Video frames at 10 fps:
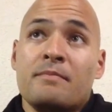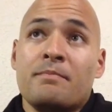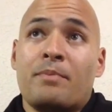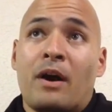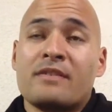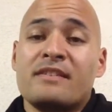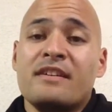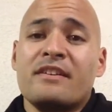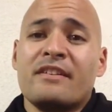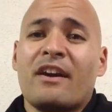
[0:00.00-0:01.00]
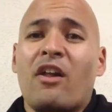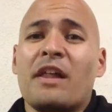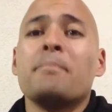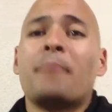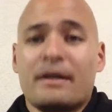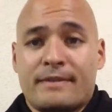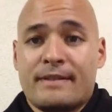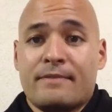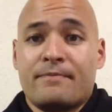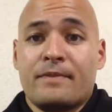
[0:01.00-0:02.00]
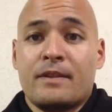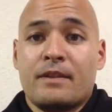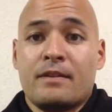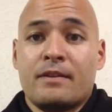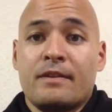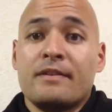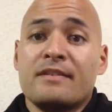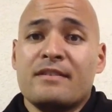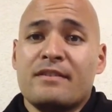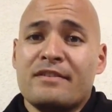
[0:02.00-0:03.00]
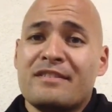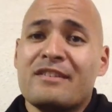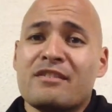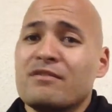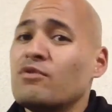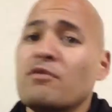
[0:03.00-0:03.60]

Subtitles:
Boxing, they call it boxing. It's nothing to do